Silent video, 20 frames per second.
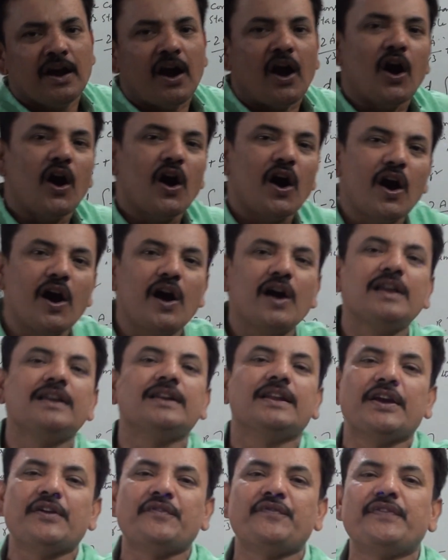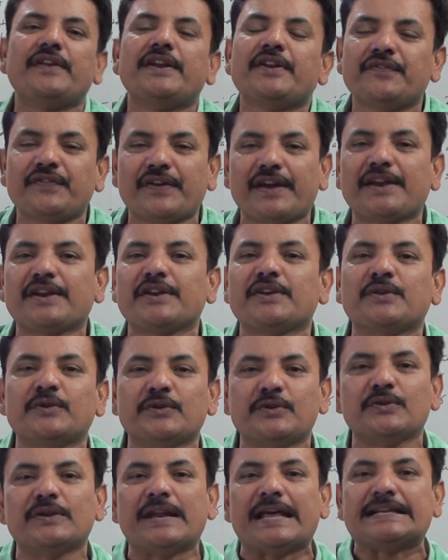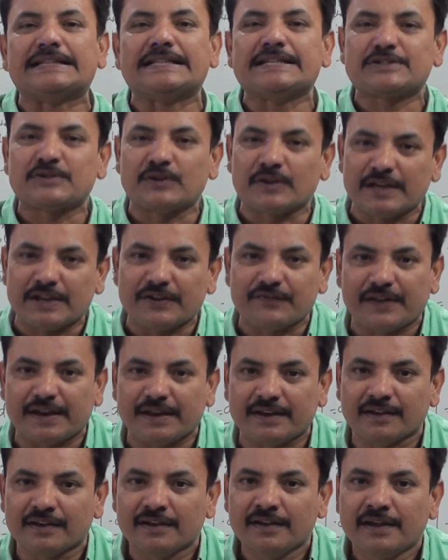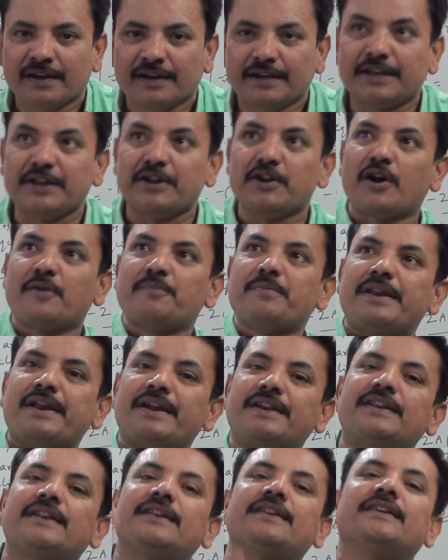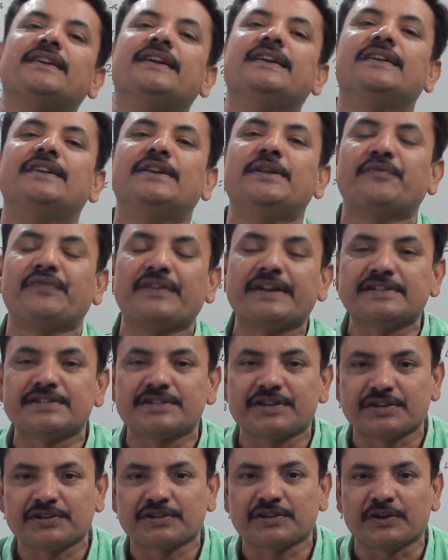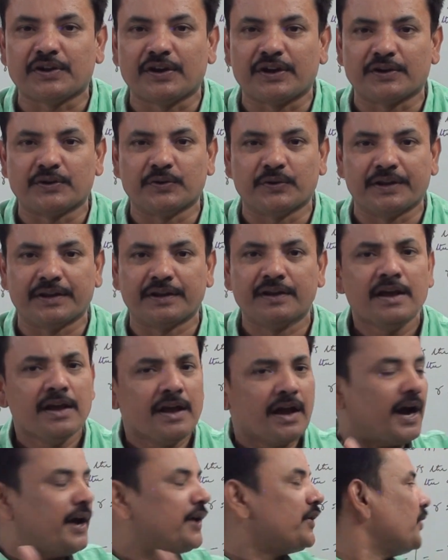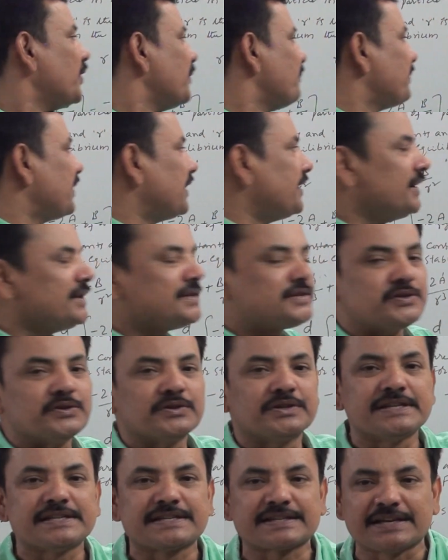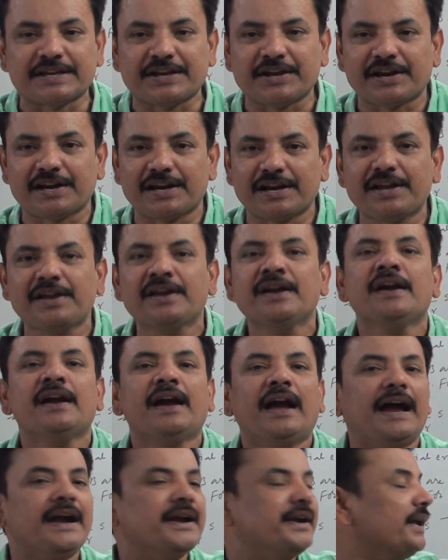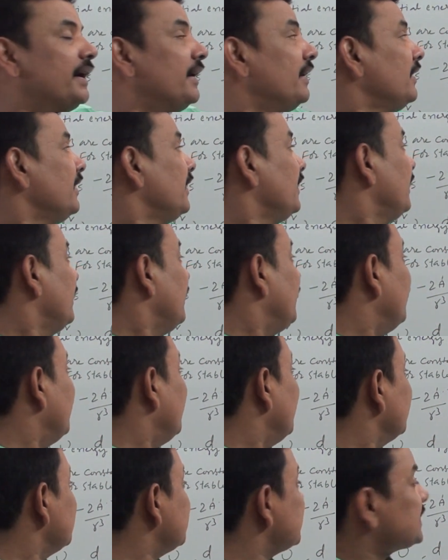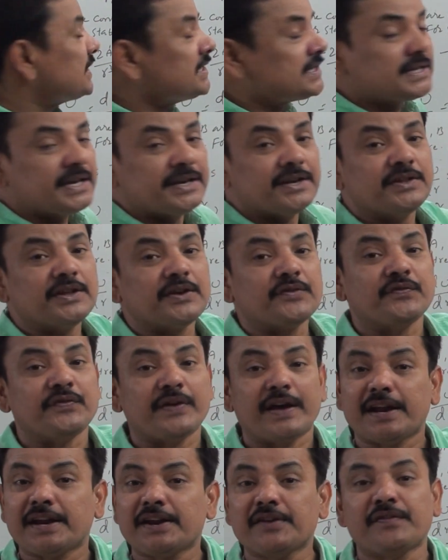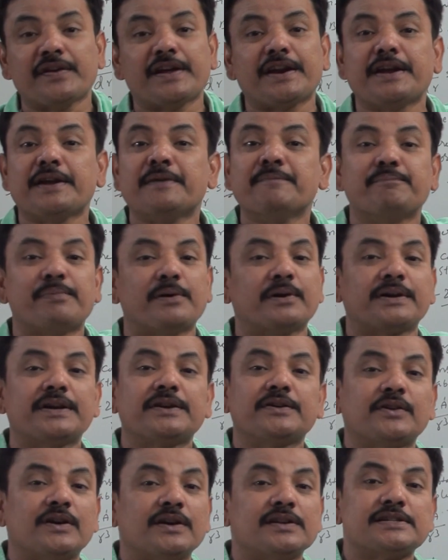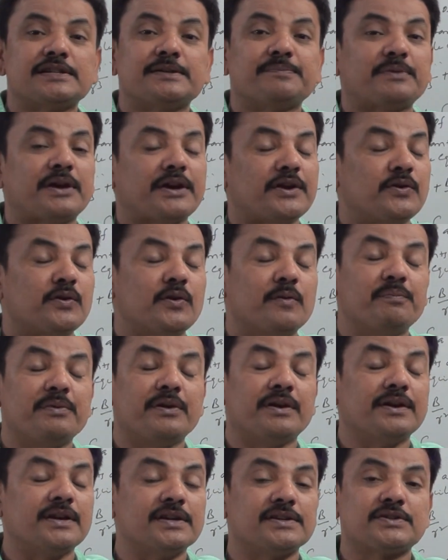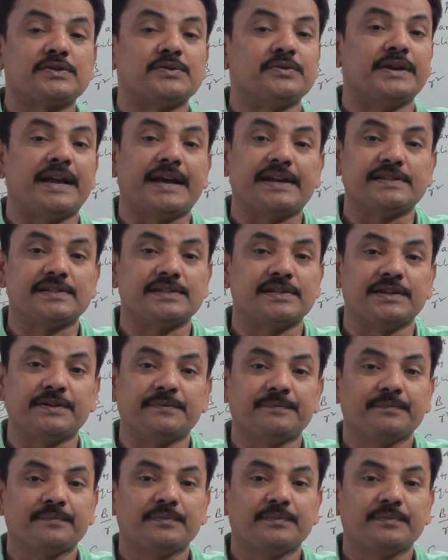All, everywhere you do like this only when denominator in differentiation you are doing. I hope you understood this clearly, and this is another very important concept. I hope you understood nicely.